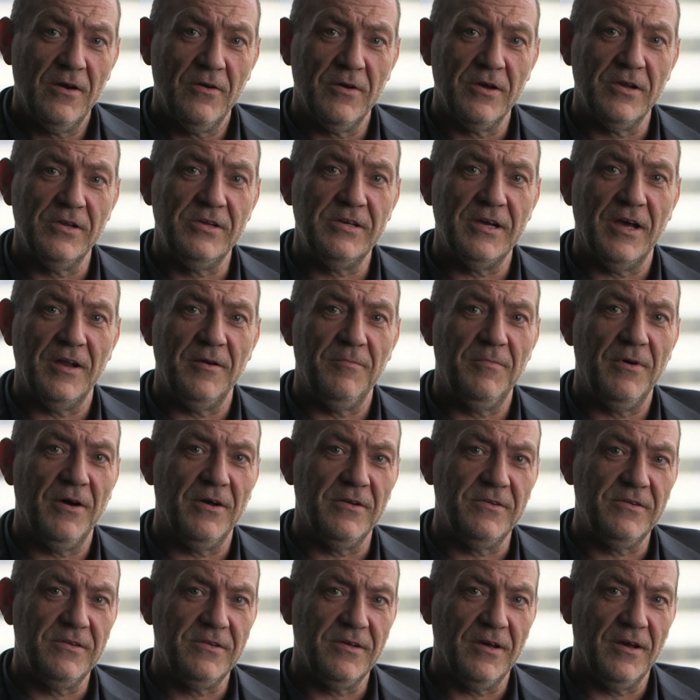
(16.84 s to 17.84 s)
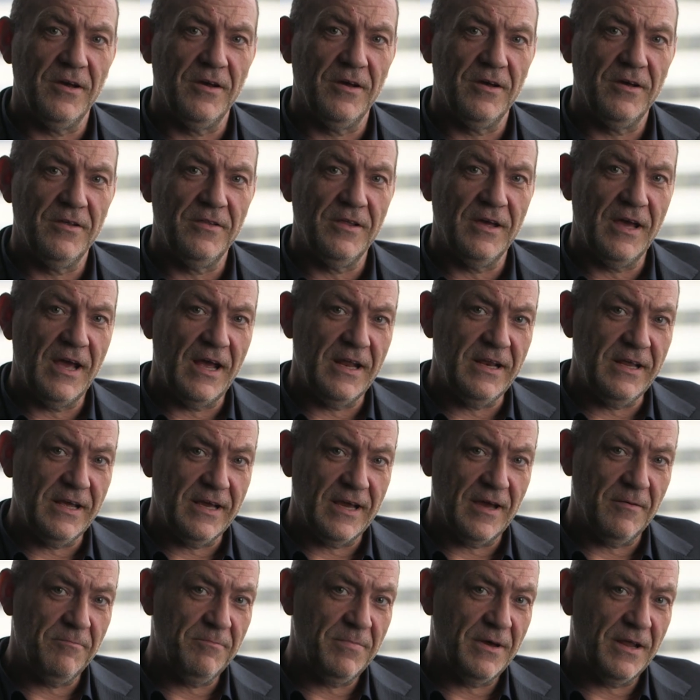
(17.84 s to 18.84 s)
We're going to chat about the
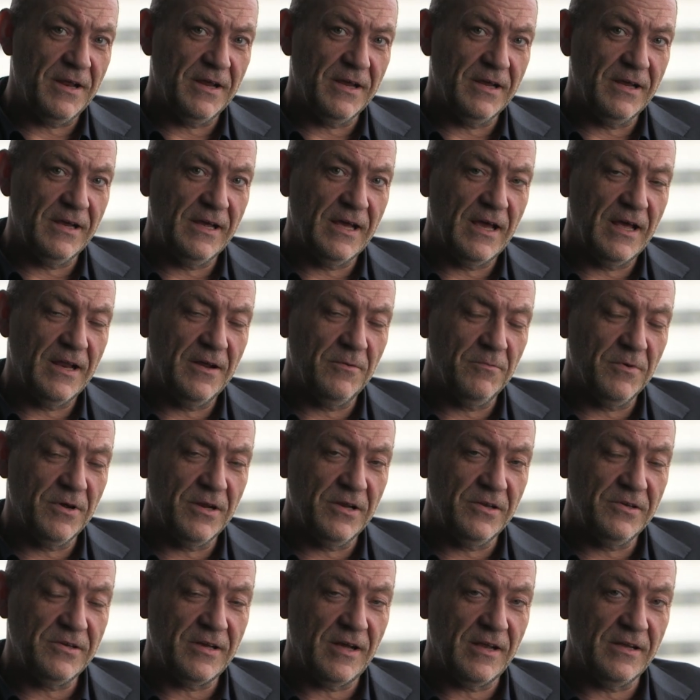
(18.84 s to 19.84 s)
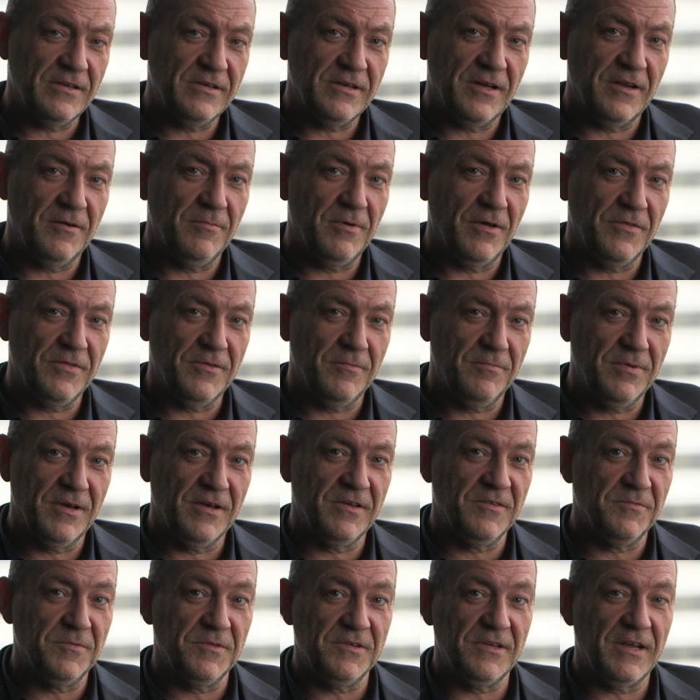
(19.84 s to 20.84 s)
handicap betting again, and we're going to chat about the
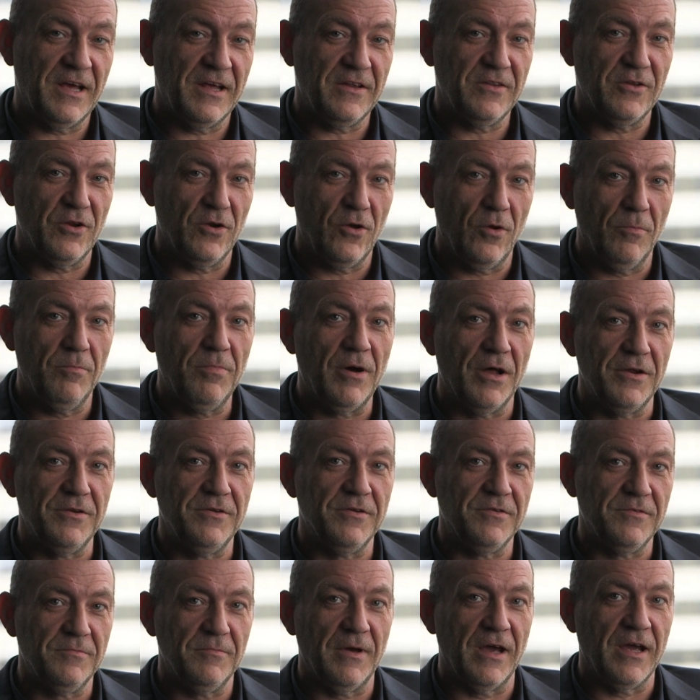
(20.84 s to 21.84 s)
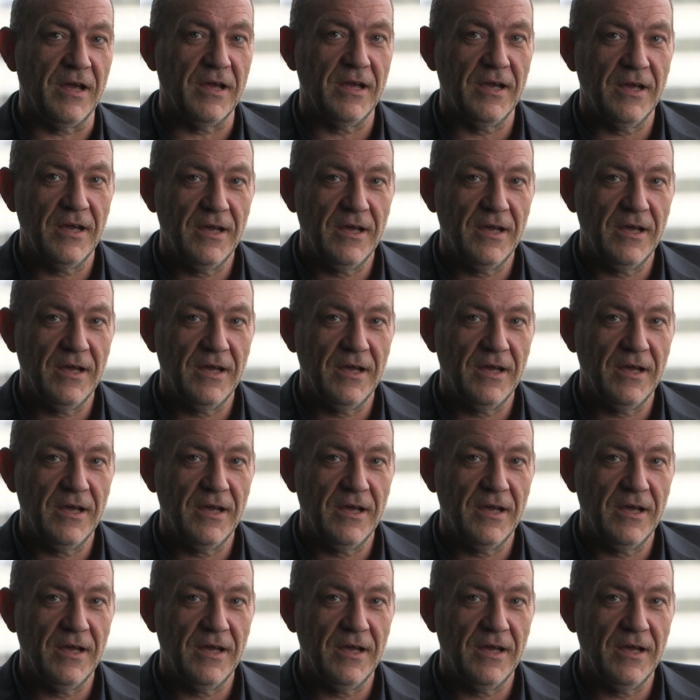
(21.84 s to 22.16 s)
biggest mistake that all punters make.